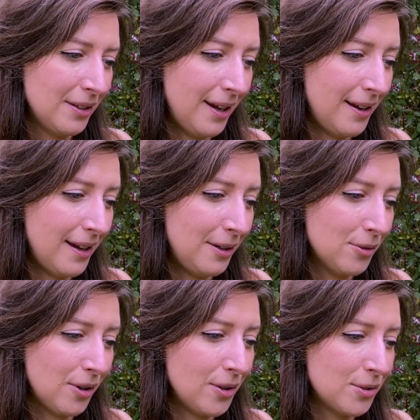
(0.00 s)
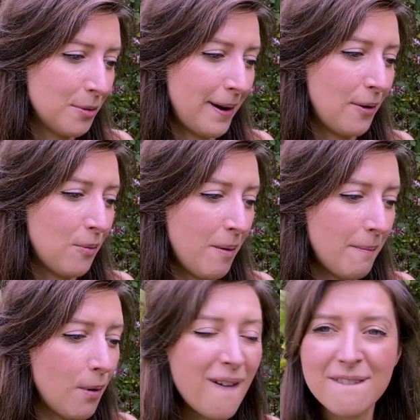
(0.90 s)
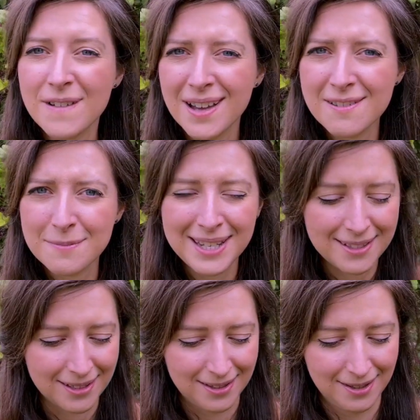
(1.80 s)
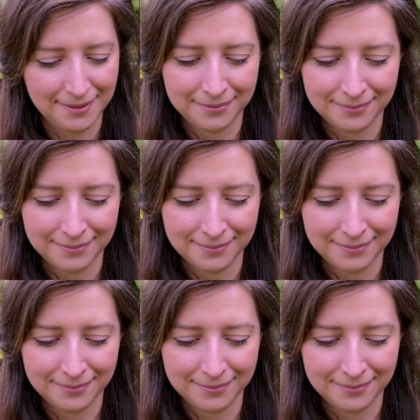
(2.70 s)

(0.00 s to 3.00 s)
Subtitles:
and it will grow to about 1.5 meters.